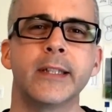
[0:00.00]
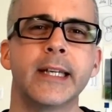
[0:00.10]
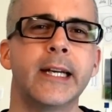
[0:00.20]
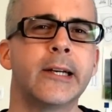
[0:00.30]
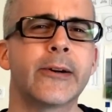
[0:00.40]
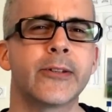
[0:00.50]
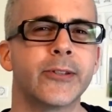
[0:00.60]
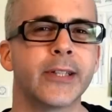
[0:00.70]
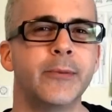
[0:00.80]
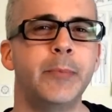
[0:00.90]
the
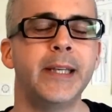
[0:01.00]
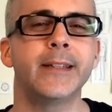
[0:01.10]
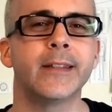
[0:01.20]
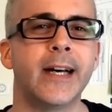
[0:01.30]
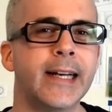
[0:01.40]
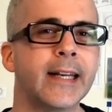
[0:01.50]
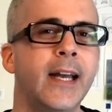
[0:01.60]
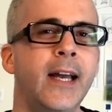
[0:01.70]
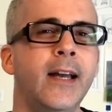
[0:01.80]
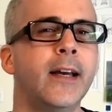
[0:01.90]
character can be like
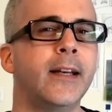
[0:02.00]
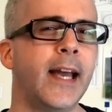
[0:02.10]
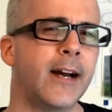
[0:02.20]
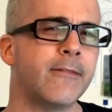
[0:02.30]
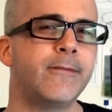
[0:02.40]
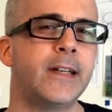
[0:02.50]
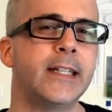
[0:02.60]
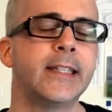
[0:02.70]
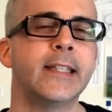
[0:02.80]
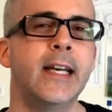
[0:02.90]
and have
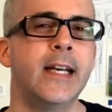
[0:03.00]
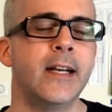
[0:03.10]
fun